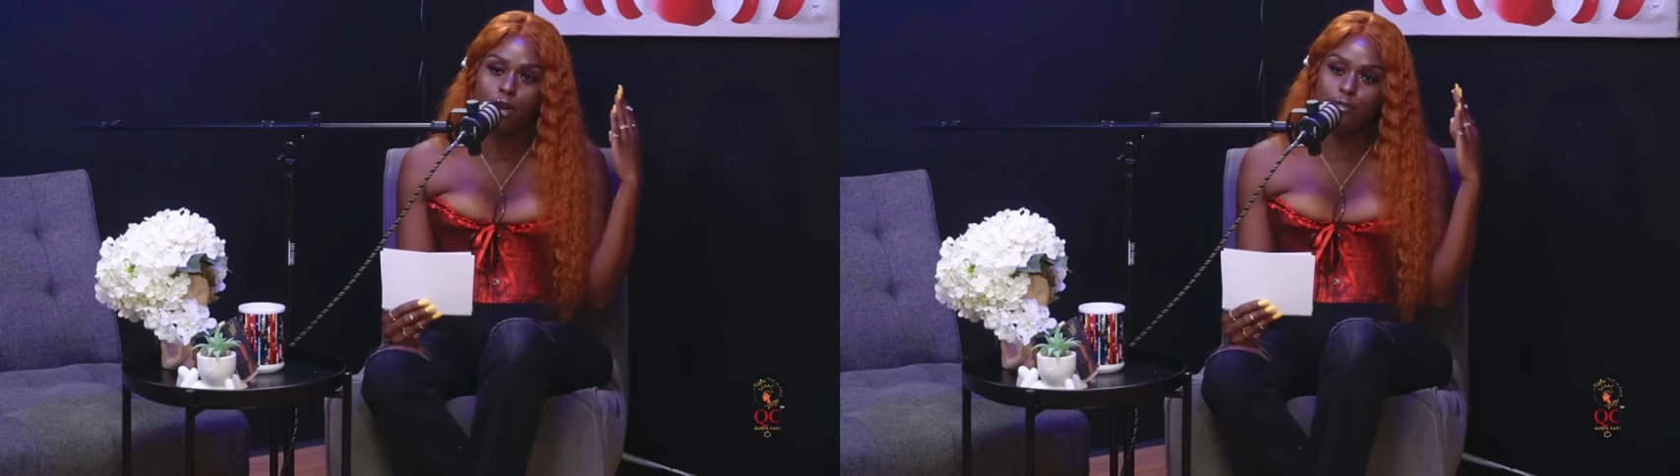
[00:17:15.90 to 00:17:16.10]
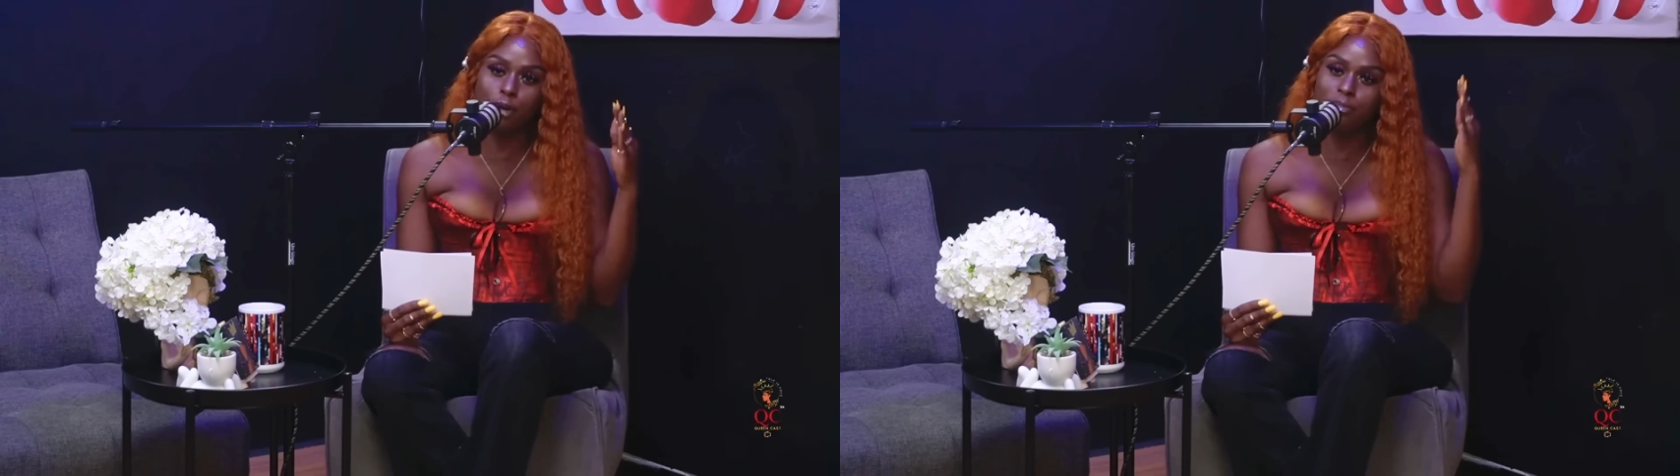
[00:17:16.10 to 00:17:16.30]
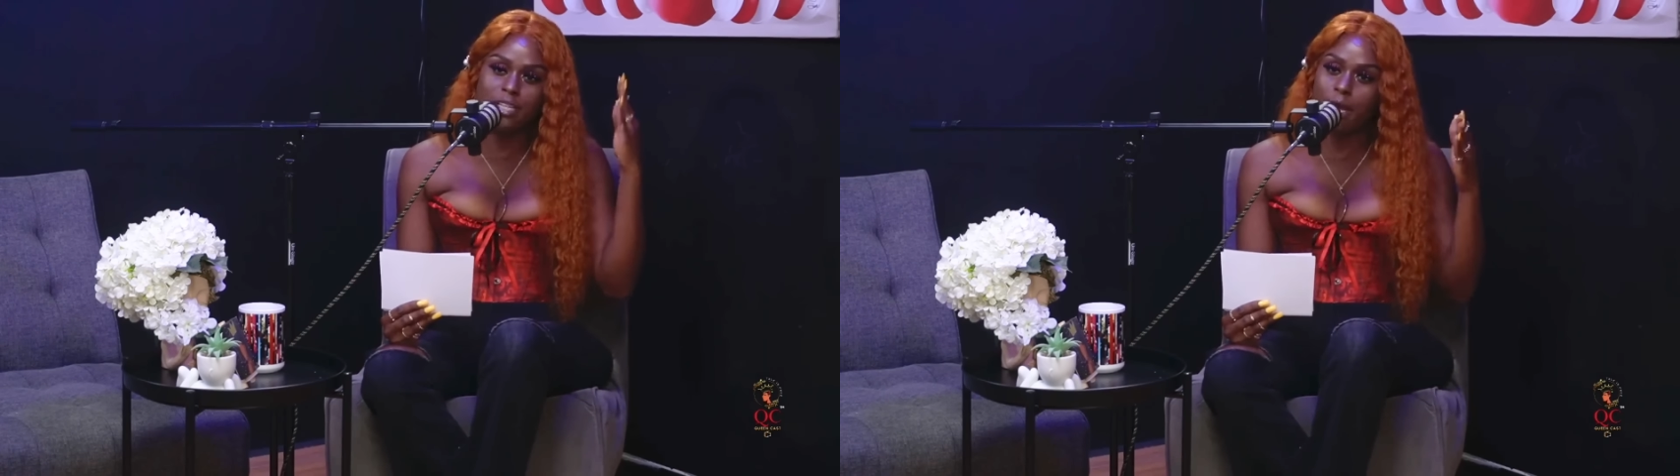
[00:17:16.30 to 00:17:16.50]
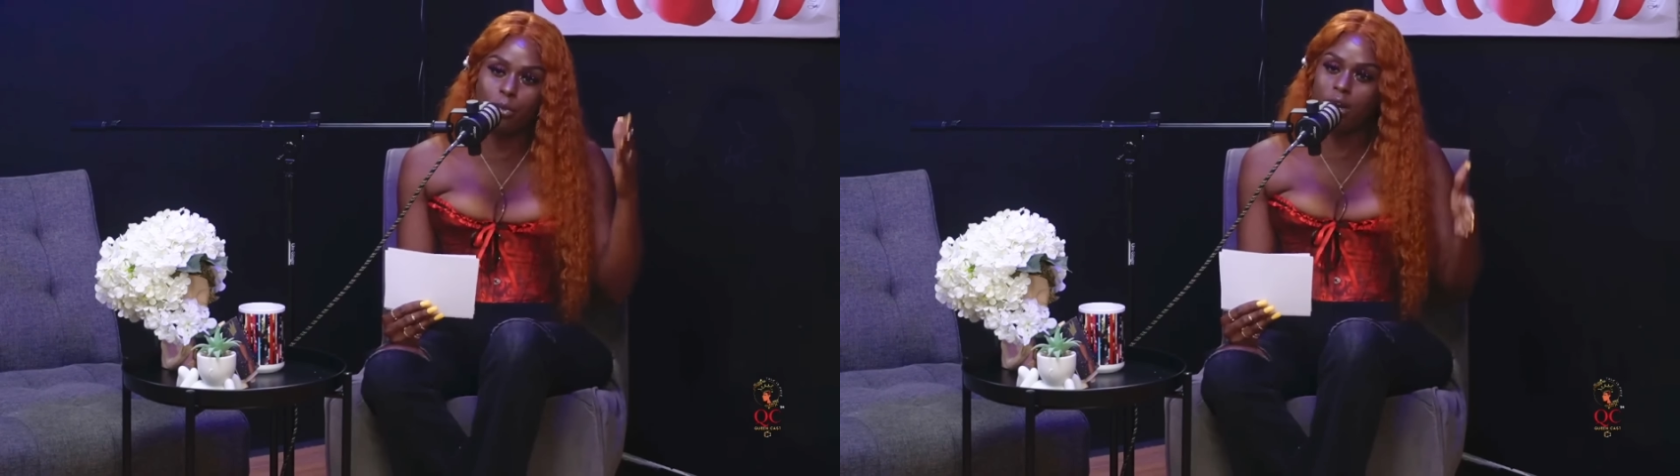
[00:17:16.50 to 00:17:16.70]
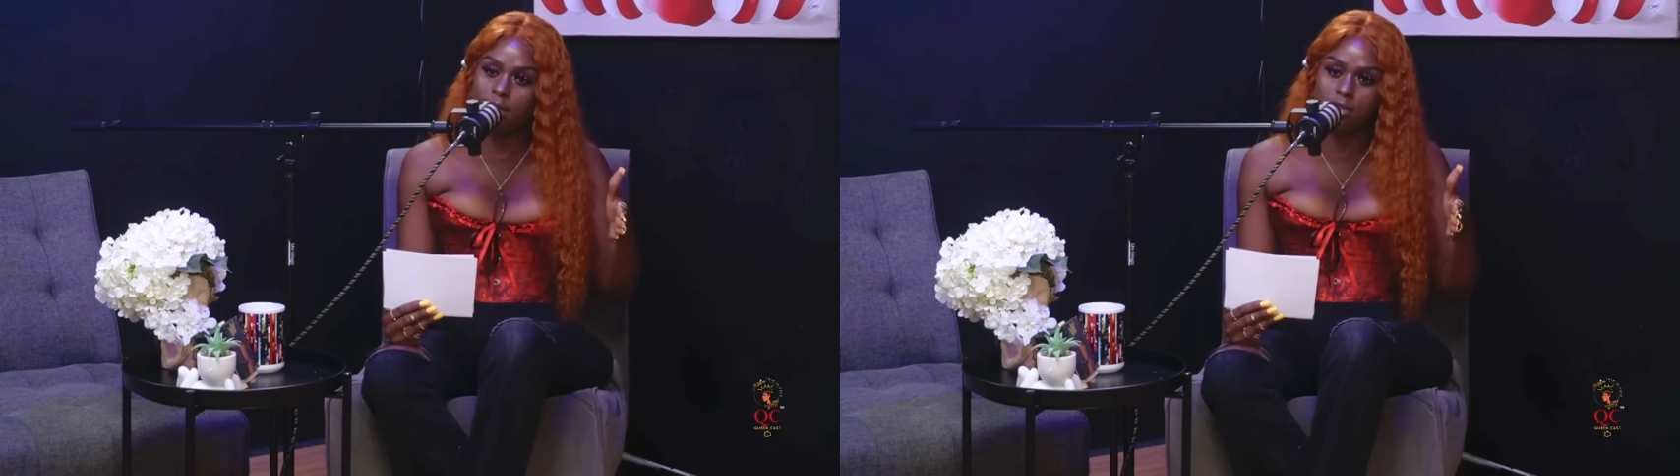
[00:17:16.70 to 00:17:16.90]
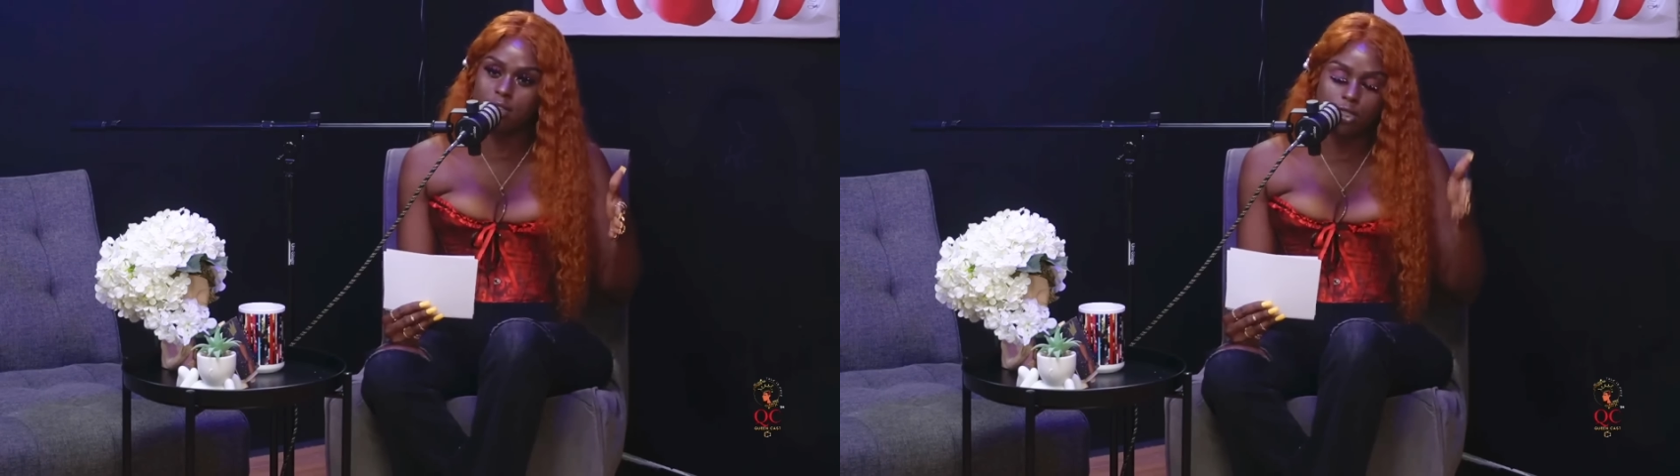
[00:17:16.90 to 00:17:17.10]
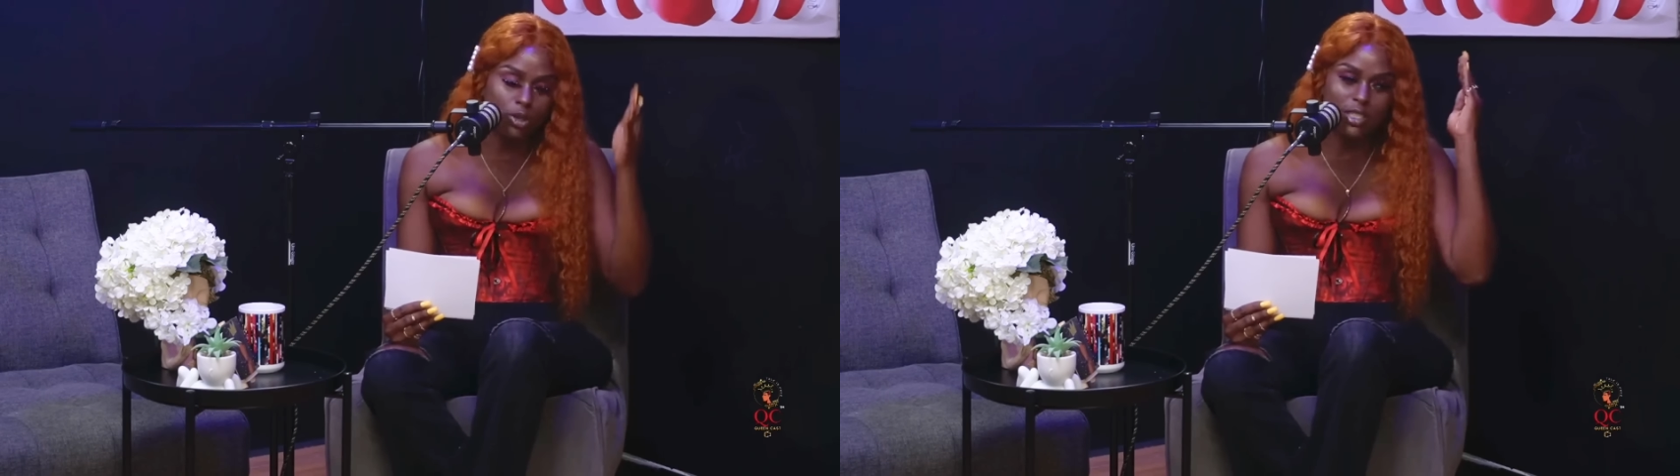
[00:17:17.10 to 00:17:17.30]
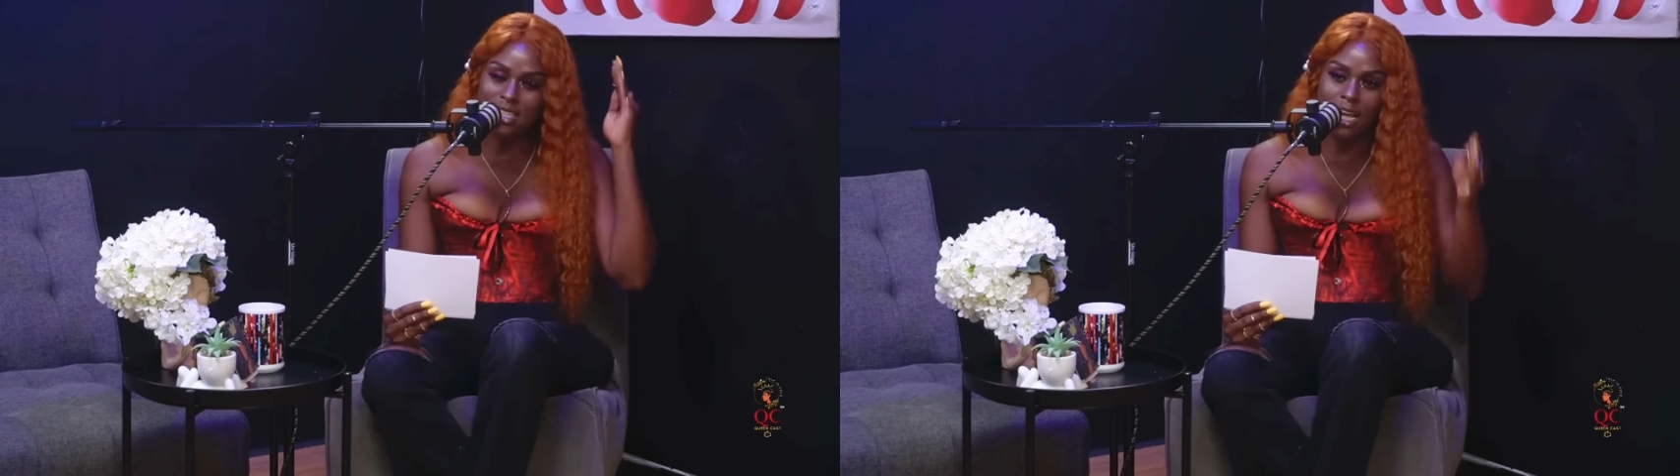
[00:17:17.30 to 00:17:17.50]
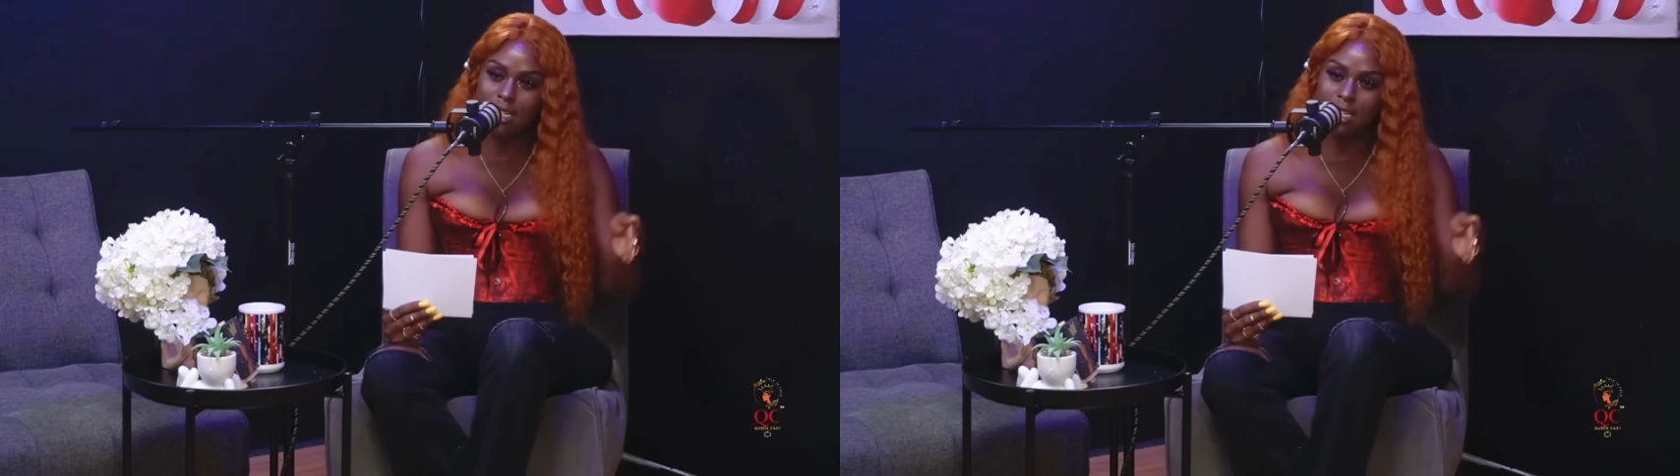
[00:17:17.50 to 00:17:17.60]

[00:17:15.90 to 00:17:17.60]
from day one. As soon as I